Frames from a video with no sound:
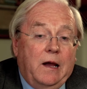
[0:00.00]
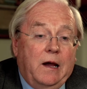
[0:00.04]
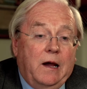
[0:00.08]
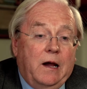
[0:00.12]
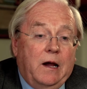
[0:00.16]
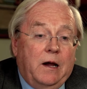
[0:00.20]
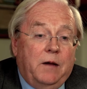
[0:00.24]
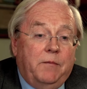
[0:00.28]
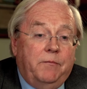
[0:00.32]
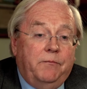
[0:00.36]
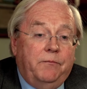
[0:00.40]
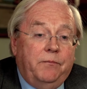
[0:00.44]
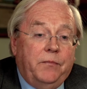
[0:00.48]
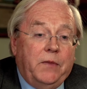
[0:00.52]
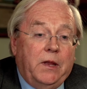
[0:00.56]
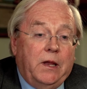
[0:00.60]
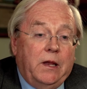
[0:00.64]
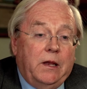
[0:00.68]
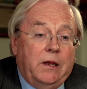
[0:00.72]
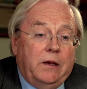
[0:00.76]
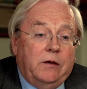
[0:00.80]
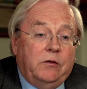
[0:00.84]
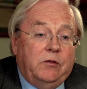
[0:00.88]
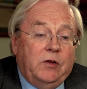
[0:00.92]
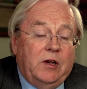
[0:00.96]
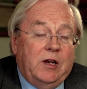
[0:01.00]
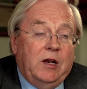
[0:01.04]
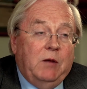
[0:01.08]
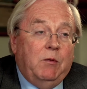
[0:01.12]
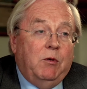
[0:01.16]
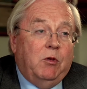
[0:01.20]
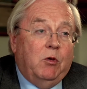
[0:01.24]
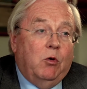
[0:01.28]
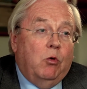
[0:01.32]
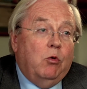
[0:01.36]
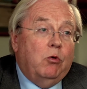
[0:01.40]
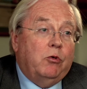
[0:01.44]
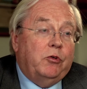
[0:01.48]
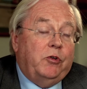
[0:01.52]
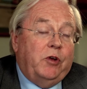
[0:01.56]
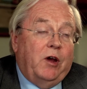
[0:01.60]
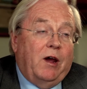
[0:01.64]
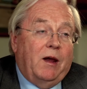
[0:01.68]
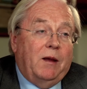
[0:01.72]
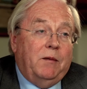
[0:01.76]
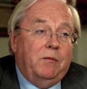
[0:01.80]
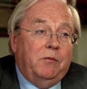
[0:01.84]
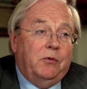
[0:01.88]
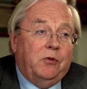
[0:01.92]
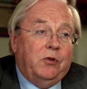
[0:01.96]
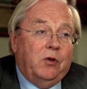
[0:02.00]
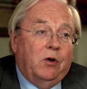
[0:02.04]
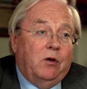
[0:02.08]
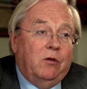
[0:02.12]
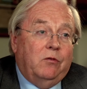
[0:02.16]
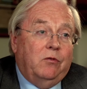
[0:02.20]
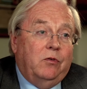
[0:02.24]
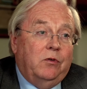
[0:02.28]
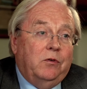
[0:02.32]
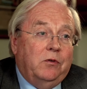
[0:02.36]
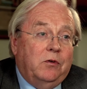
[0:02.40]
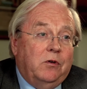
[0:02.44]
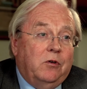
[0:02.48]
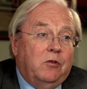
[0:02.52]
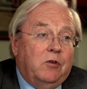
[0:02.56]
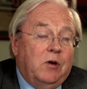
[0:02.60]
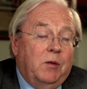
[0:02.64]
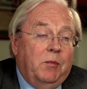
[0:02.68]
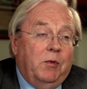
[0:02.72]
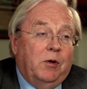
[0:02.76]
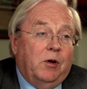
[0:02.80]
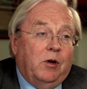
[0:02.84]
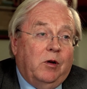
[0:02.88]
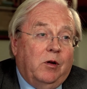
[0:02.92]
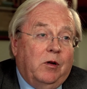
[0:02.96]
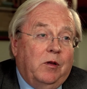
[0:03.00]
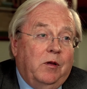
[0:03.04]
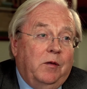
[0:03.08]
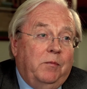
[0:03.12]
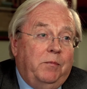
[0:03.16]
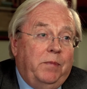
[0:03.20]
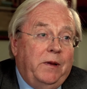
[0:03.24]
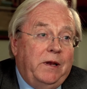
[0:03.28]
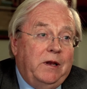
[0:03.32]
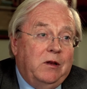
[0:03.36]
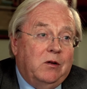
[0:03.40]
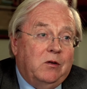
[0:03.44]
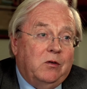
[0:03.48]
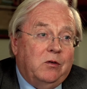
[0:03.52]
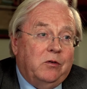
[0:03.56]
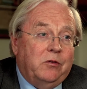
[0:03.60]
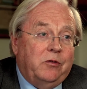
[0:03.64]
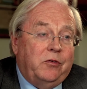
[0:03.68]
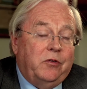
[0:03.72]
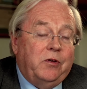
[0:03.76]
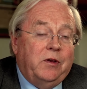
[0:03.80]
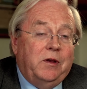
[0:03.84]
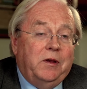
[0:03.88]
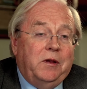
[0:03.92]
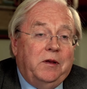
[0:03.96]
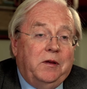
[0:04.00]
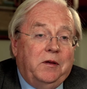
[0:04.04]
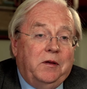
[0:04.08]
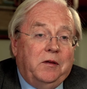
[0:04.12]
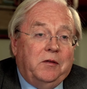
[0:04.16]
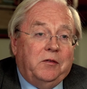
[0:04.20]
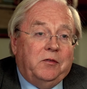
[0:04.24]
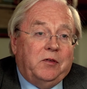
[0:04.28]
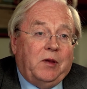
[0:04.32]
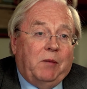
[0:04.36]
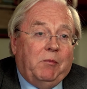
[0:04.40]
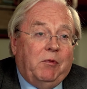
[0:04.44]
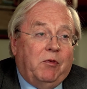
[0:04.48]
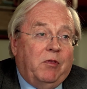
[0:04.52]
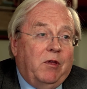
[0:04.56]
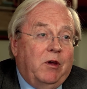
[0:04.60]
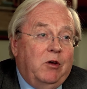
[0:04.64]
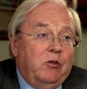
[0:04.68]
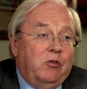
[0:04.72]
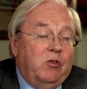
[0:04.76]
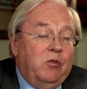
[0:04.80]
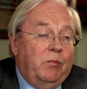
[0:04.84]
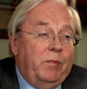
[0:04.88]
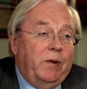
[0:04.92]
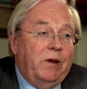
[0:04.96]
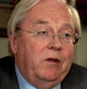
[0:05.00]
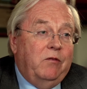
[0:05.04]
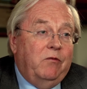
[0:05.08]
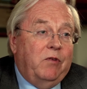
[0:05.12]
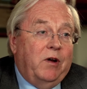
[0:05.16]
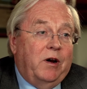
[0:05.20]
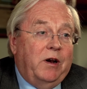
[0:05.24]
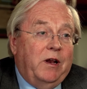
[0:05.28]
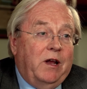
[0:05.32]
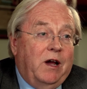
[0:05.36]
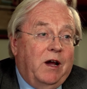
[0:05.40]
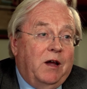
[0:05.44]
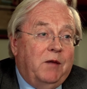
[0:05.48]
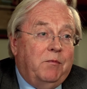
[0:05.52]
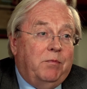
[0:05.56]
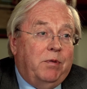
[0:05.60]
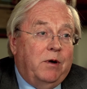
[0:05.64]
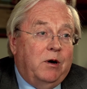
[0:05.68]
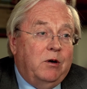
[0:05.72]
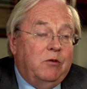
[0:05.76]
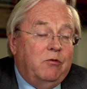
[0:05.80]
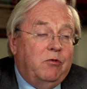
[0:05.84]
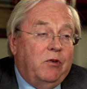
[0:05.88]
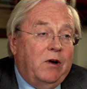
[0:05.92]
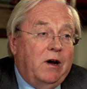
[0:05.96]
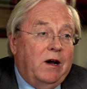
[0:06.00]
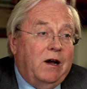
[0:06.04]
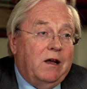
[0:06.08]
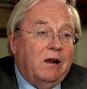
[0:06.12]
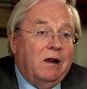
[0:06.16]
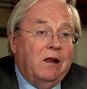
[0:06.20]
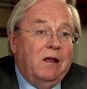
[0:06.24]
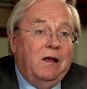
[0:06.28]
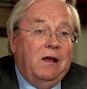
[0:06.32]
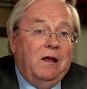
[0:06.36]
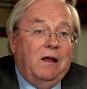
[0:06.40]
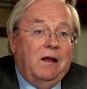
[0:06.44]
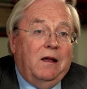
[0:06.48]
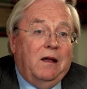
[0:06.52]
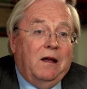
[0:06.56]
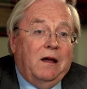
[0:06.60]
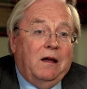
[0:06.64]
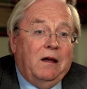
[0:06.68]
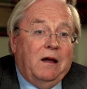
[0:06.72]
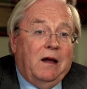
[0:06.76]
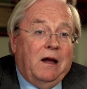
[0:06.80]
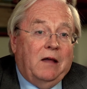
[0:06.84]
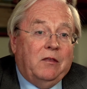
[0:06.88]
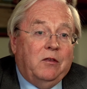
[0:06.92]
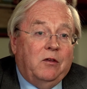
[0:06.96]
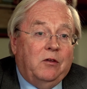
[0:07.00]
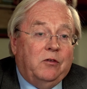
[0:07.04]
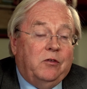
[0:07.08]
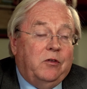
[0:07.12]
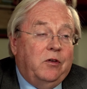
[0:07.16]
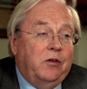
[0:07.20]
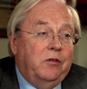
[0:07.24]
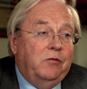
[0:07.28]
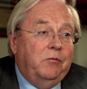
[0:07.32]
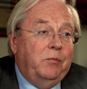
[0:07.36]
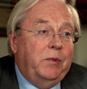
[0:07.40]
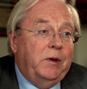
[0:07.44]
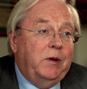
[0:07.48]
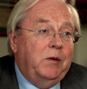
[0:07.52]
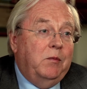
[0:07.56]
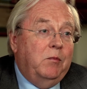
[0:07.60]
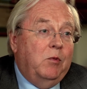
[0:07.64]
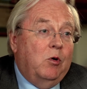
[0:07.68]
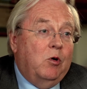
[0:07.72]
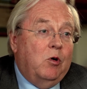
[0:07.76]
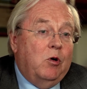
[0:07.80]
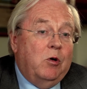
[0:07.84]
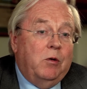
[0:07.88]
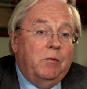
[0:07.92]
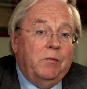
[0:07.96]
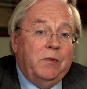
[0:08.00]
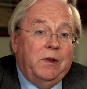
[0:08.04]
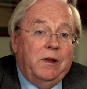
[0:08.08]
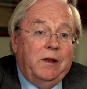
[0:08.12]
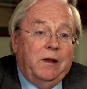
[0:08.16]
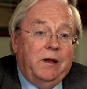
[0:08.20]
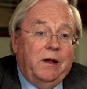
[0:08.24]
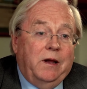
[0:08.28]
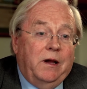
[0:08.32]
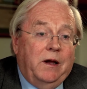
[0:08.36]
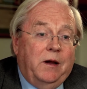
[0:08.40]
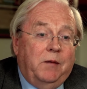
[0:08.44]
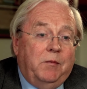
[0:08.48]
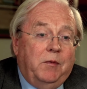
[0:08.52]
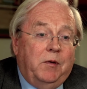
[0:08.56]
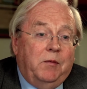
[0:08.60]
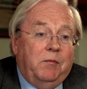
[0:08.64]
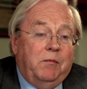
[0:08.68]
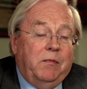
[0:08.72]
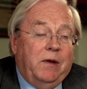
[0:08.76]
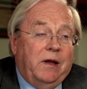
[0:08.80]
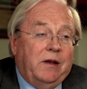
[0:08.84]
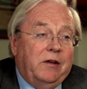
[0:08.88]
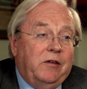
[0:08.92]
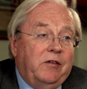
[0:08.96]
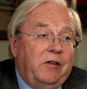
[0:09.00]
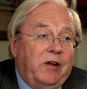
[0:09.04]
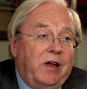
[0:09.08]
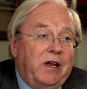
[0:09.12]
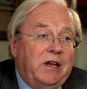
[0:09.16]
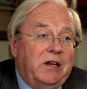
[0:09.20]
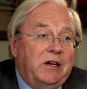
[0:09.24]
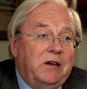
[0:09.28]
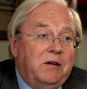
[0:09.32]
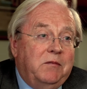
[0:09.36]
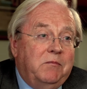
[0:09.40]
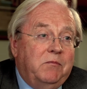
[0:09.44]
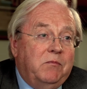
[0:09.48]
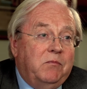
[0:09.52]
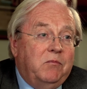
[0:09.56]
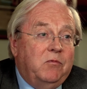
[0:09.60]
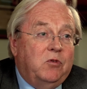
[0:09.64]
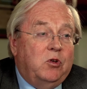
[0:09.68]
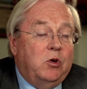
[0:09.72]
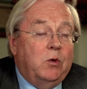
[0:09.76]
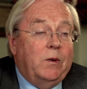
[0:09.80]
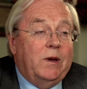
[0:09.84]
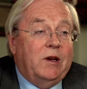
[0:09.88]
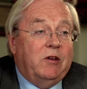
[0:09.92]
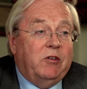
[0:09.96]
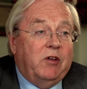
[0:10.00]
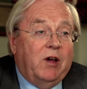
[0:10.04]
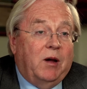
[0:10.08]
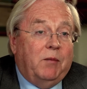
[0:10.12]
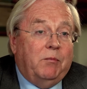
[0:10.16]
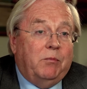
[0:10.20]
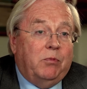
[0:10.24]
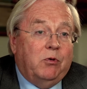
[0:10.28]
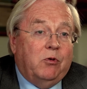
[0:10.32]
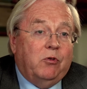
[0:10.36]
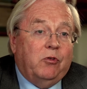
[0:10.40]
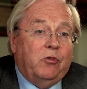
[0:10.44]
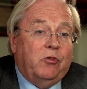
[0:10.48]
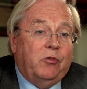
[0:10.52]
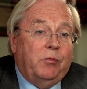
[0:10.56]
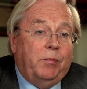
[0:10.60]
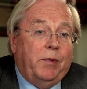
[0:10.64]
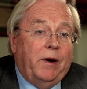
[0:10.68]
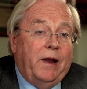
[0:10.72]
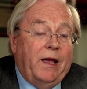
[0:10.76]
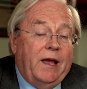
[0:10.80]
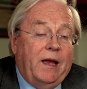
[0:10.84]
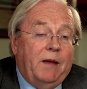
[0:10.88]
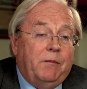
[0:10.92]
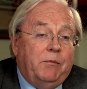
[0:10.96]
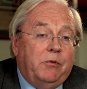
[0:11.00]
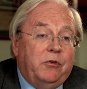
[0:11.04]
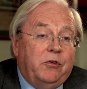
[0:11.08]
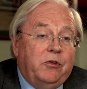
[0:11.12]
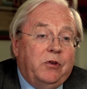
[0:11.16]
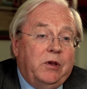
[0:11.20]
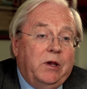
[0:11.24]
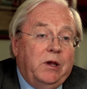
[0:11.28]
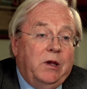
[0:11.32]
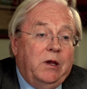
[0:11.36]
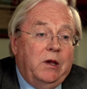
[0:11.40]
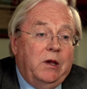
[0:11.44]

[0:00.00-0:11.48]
dealing with all types of criminal appeals. Some of those have been very high profile, others have been more mundane. Two examples, perhaps,